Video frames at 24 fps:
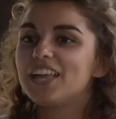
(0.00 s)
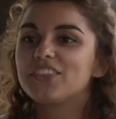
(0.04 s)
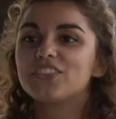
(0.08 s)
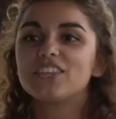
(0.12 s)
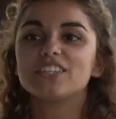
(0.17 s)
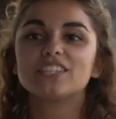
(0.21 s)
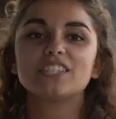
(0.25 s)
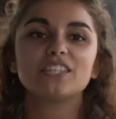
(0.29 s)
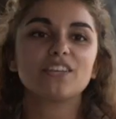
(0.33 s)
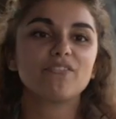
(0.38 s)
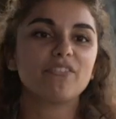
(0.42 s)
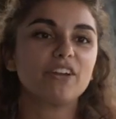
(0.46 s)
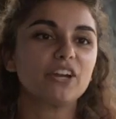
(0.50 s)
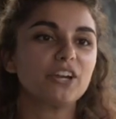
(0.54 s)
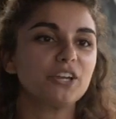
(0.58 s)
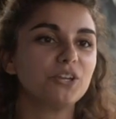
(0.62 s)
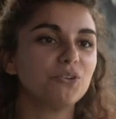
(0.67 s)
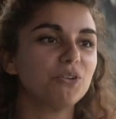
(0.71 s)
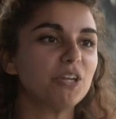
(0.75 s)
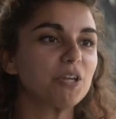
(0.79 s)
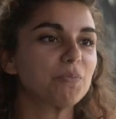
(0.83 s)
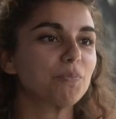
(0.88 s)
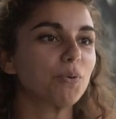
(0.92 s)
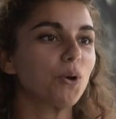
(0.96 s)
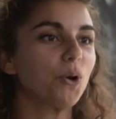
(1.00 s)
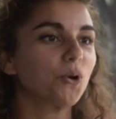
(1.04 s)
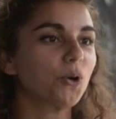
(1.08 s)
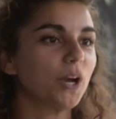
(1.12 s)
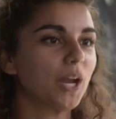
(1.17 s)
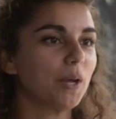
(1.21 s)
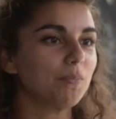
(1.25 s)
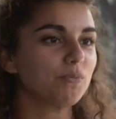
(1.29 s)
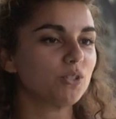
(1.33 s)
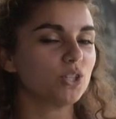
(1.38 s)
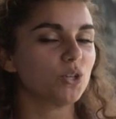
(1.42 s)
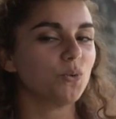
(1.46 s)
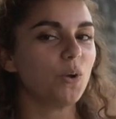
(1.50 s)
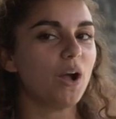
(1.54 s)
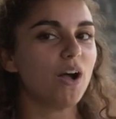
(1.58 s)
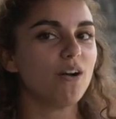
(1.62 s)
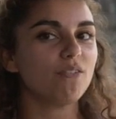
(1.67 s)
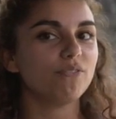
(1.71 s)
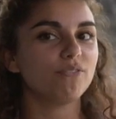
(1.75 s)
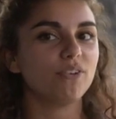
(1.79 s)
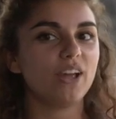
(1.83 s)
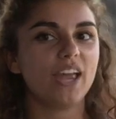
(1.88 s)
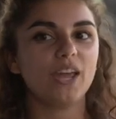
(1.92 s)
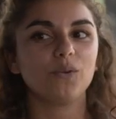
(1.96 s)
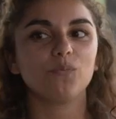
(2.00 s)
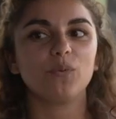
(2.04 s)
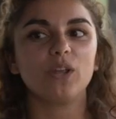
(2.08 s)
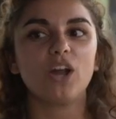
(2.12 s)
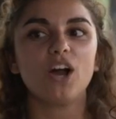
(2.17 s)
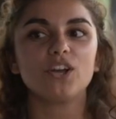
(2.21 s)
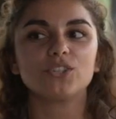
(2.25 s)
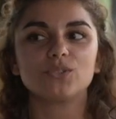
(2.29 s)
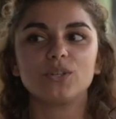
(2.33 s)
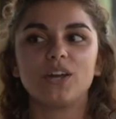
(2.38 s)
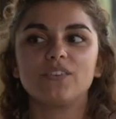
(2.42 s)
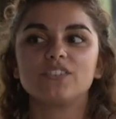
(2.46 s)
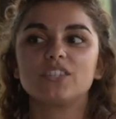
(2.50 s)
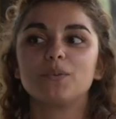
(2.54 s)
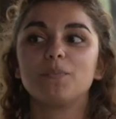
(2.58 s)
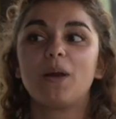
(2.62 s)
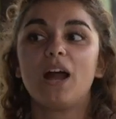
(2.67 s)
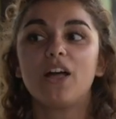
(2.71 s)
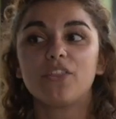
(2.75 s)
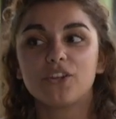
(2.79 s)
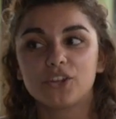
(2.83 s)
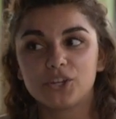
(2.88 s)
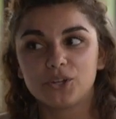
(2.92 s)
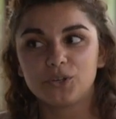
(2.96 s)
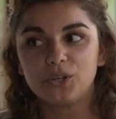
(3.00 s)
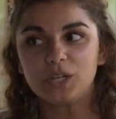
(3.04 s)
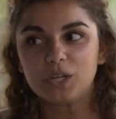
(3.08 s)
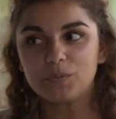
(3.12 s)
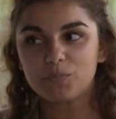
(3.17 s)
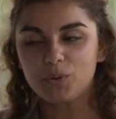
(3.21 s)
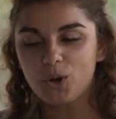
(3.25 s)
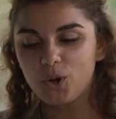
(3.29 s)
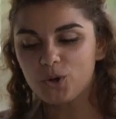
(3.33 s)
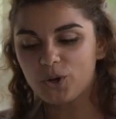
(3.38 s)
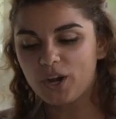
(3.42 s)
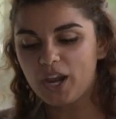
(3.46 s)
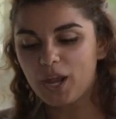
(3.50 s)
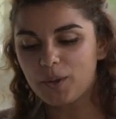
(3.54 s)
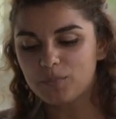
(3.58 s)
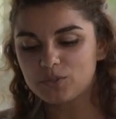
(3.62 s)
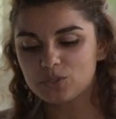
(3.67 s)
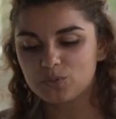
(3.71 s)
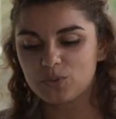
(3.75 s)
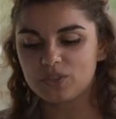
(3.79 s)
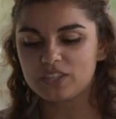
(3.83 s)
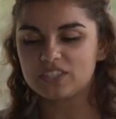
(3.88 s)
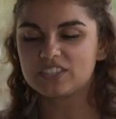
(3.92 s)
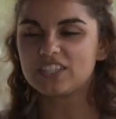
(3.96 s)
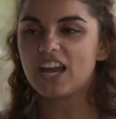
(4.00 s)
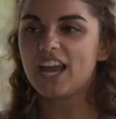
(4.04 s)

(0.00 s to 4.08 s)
This is a very unique program to Guelph, and we also have some other unique programs with a